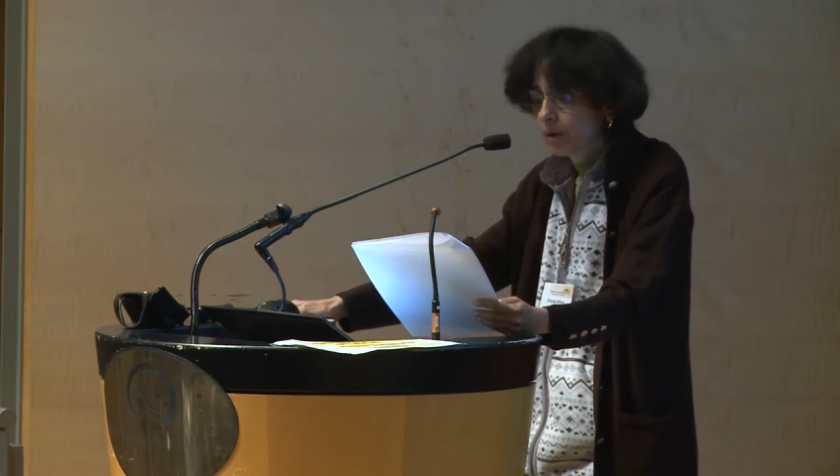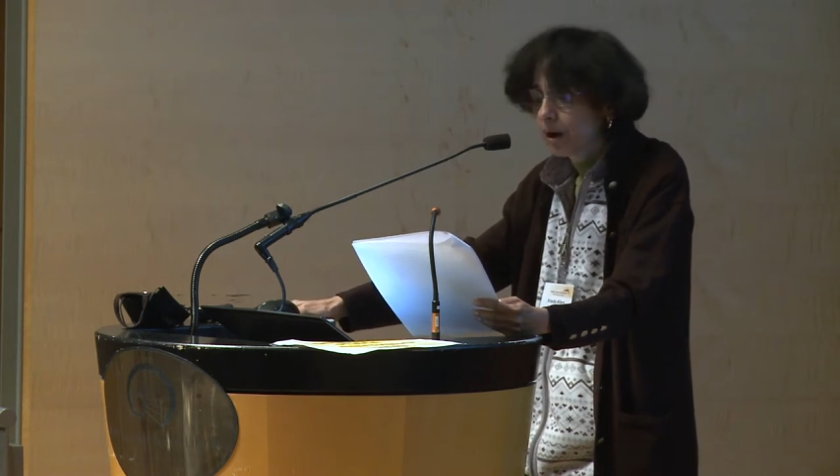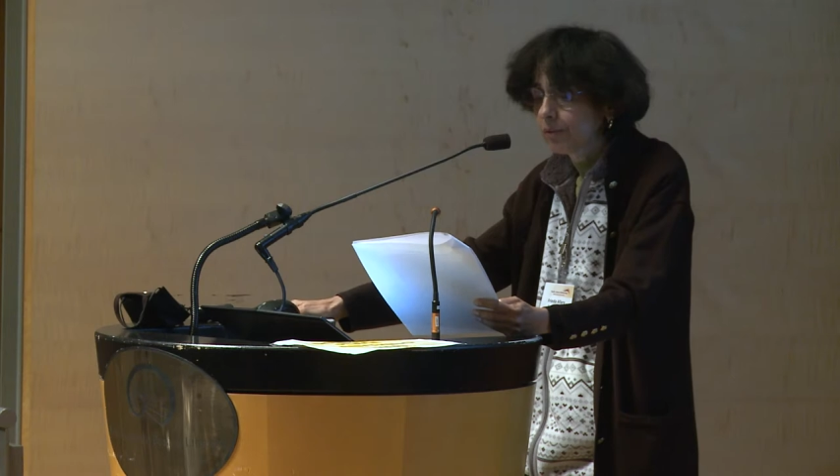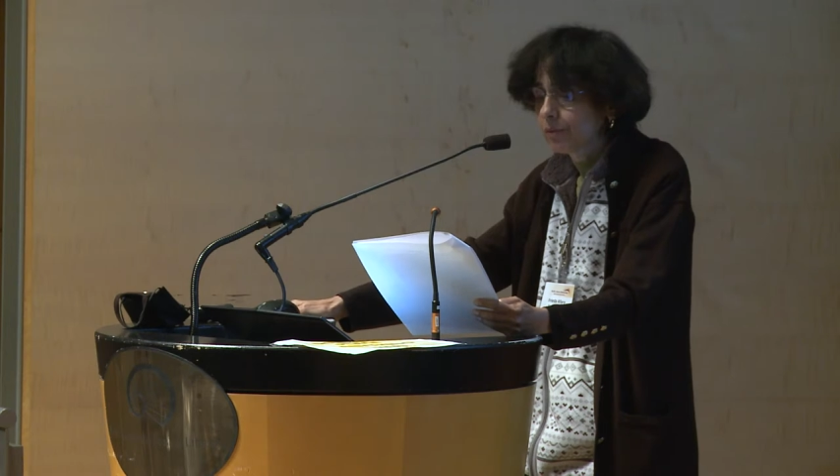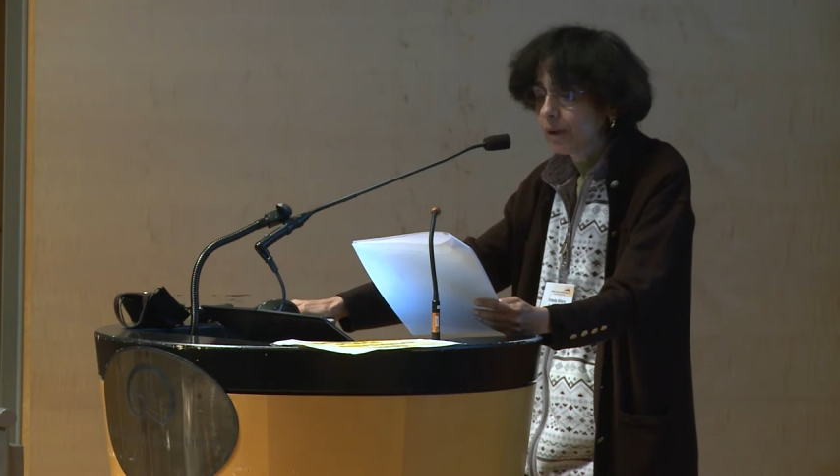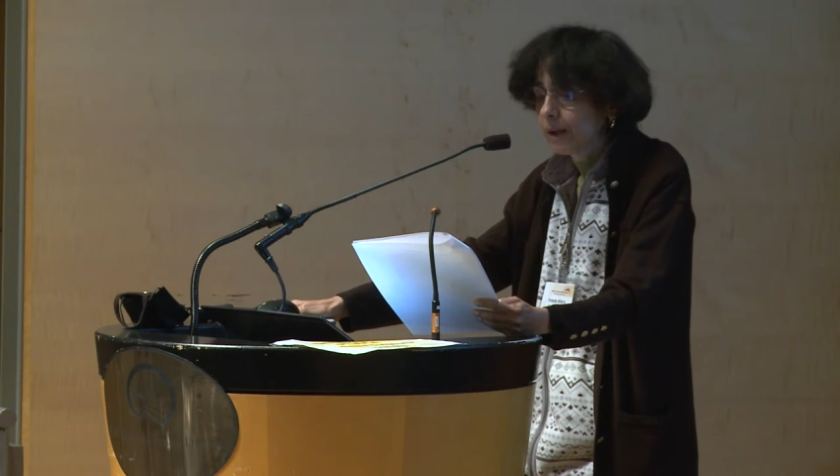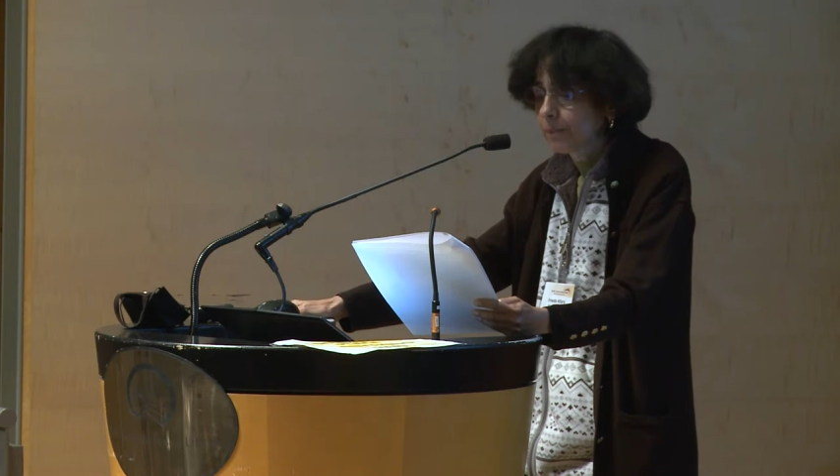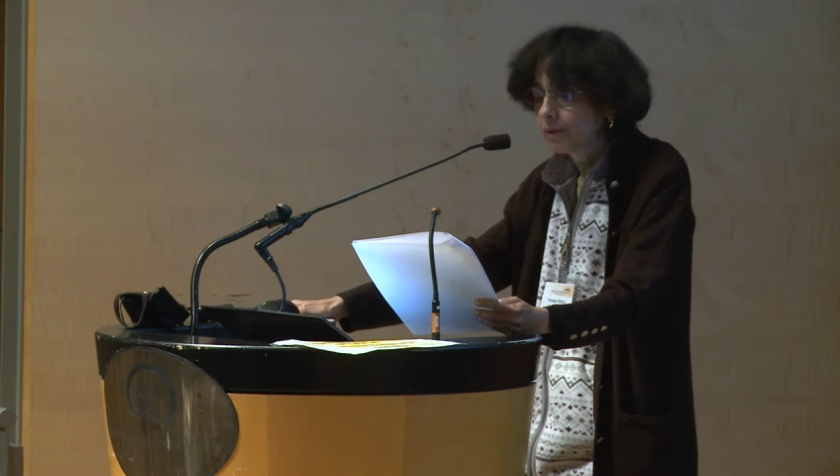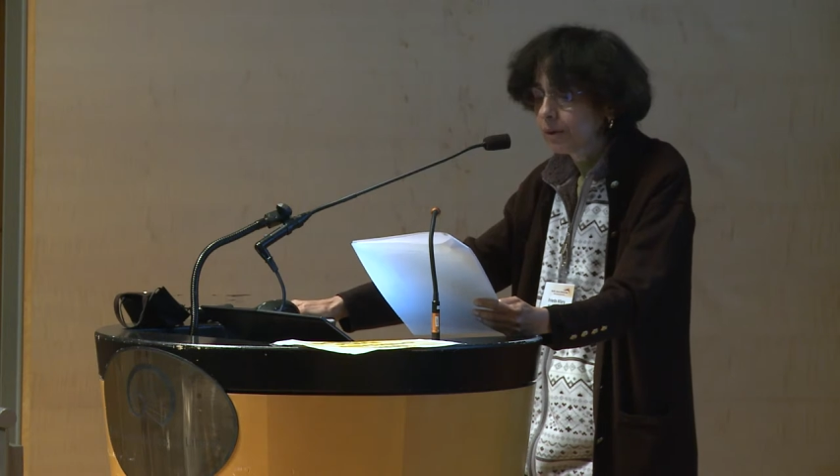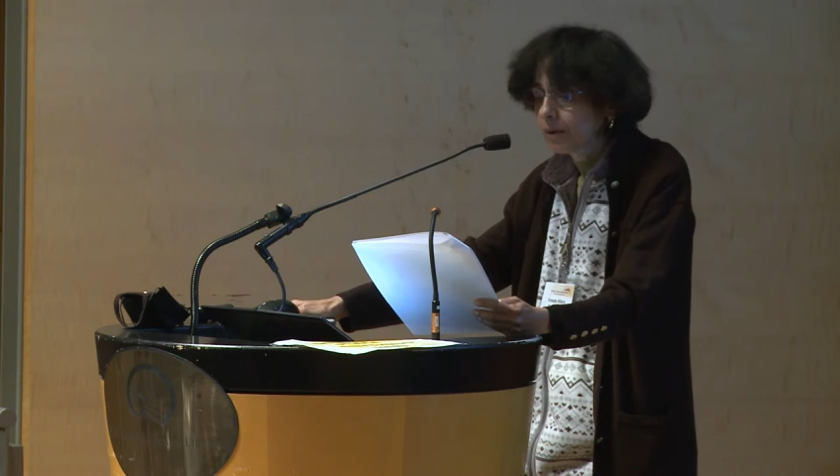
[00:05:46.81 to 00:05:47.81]
of
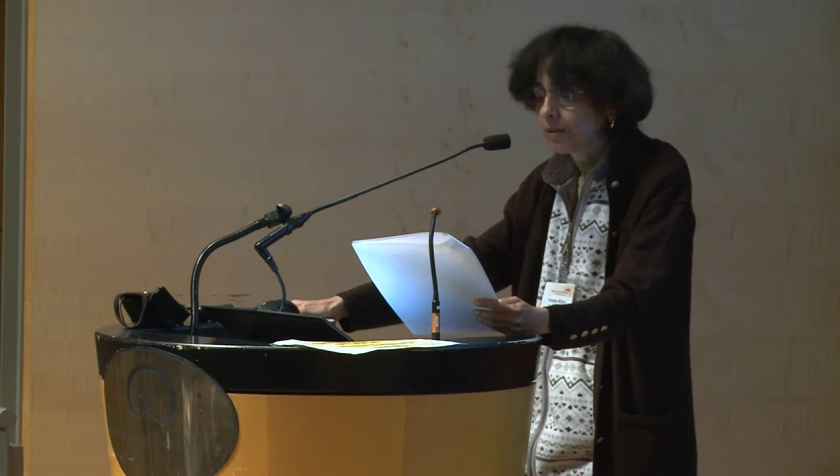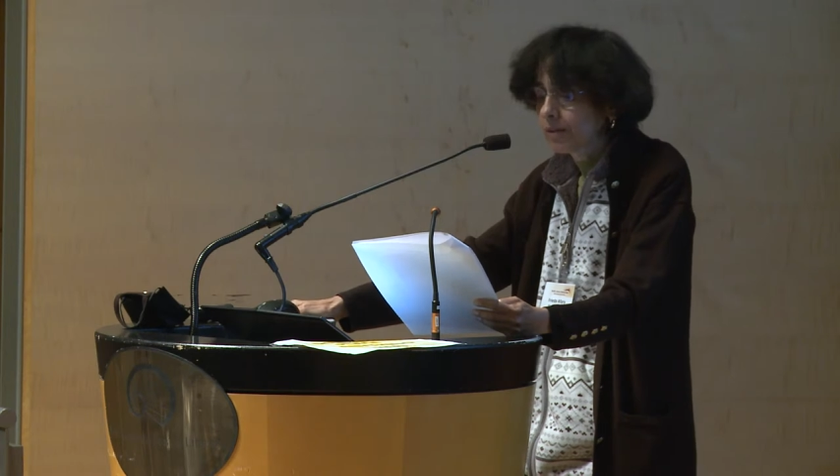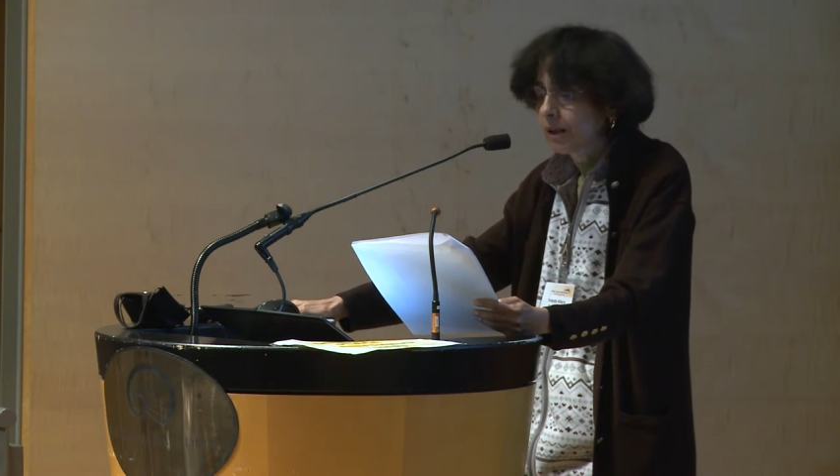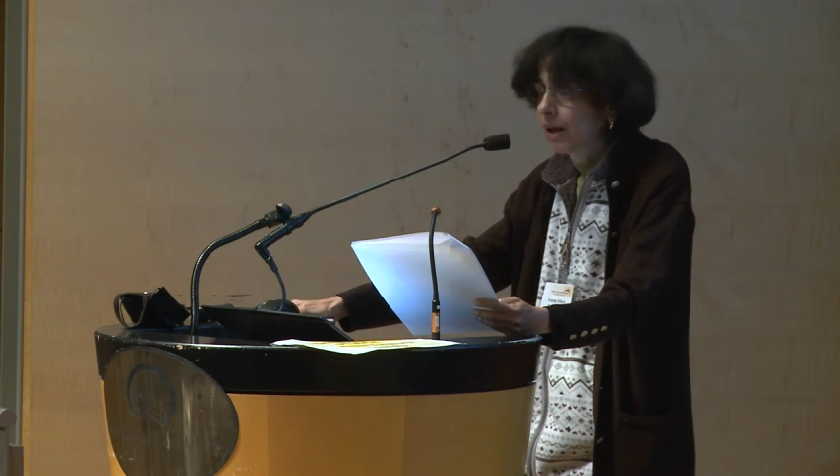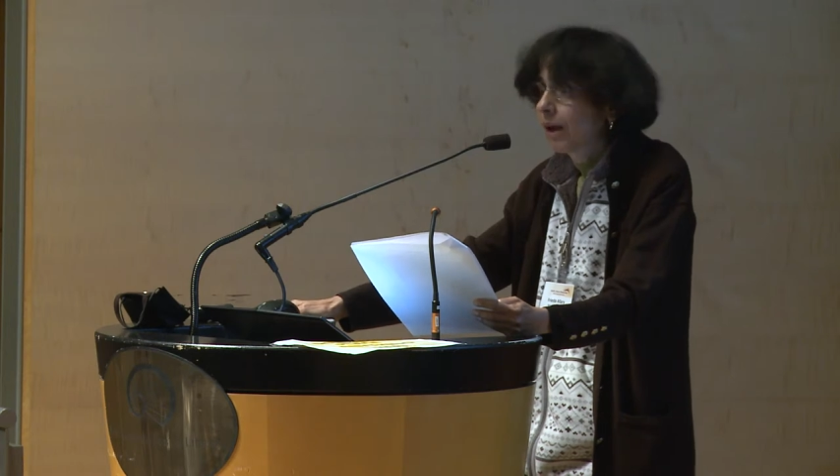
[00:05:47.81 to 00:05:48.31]
libraries